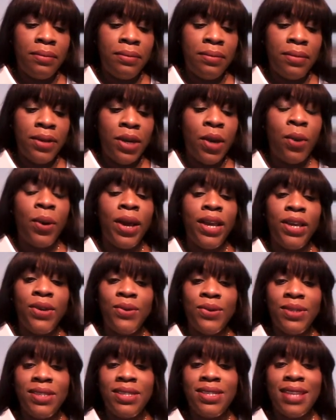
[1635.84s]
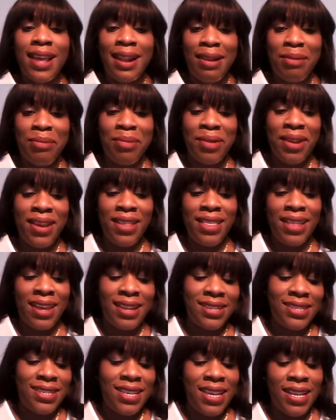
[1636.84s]
No, I use Celebrate,
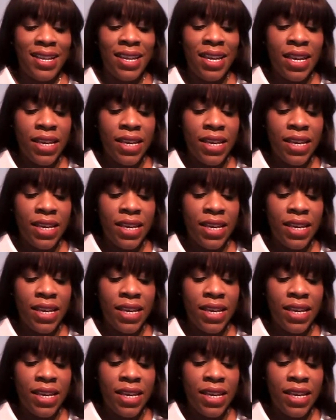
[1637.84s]
that's it.